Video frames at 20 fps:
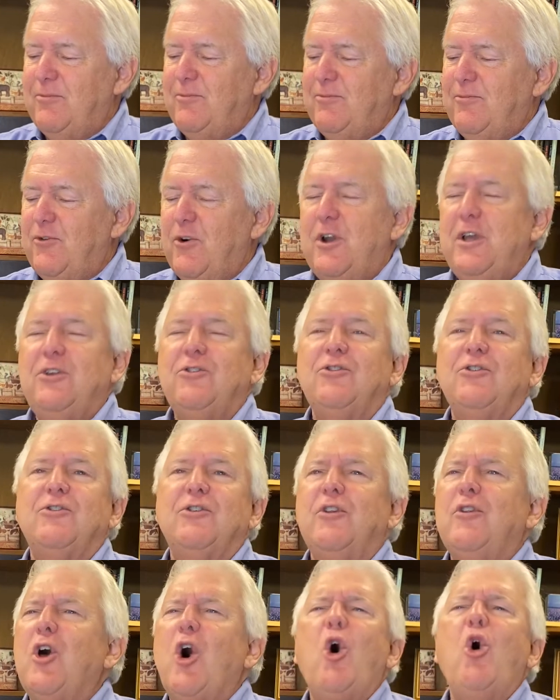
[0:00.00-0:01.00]
phrases
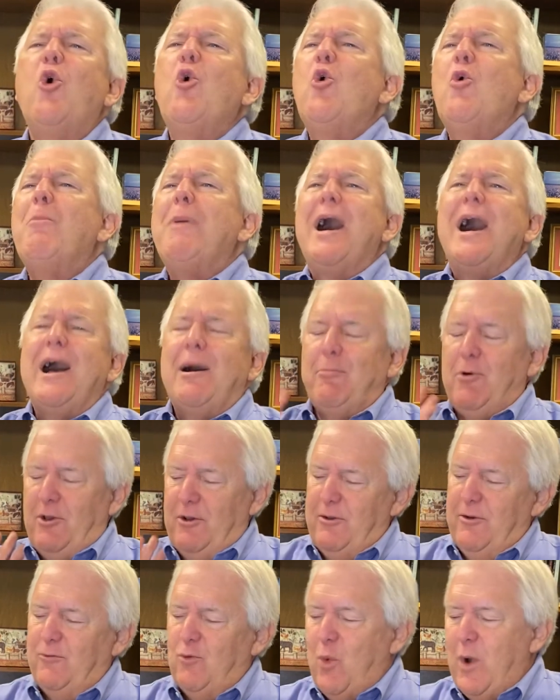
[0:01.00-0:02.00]
in the whole Bible
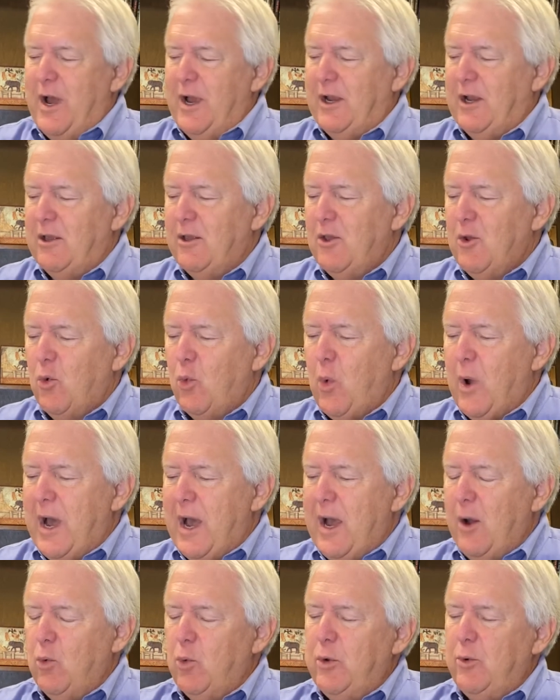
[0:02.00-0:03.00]
of
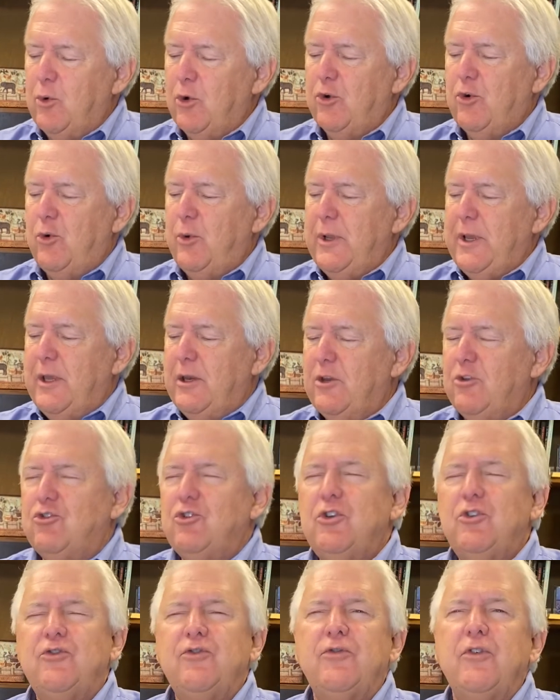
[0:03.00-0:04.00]
why we were created,
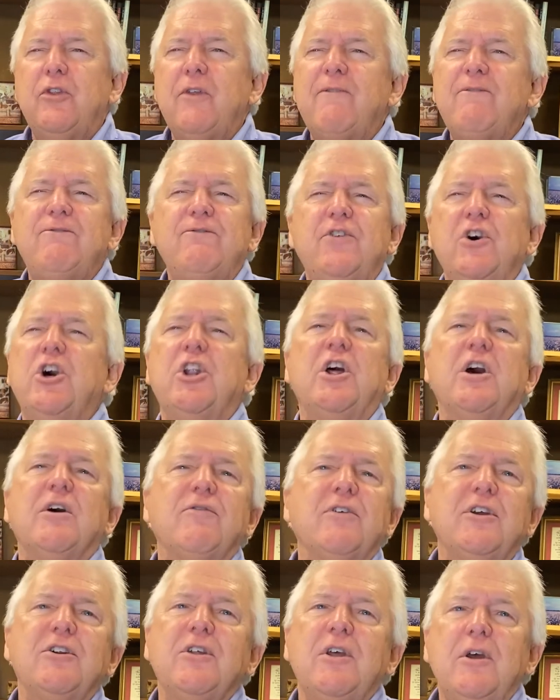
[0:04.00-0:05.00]
just for the fun of
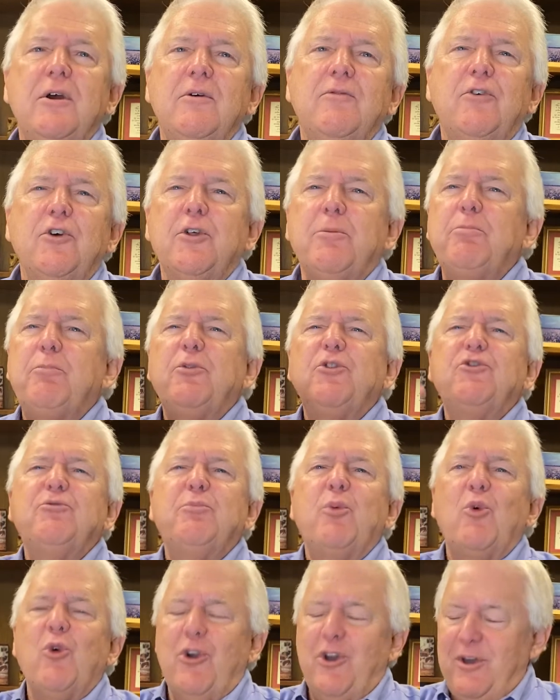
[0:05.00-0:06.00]
it, for the
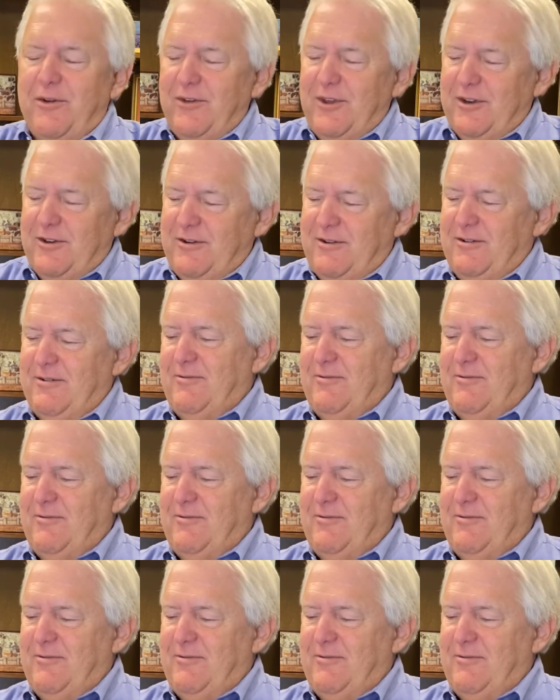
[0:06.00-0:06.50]
sport of it.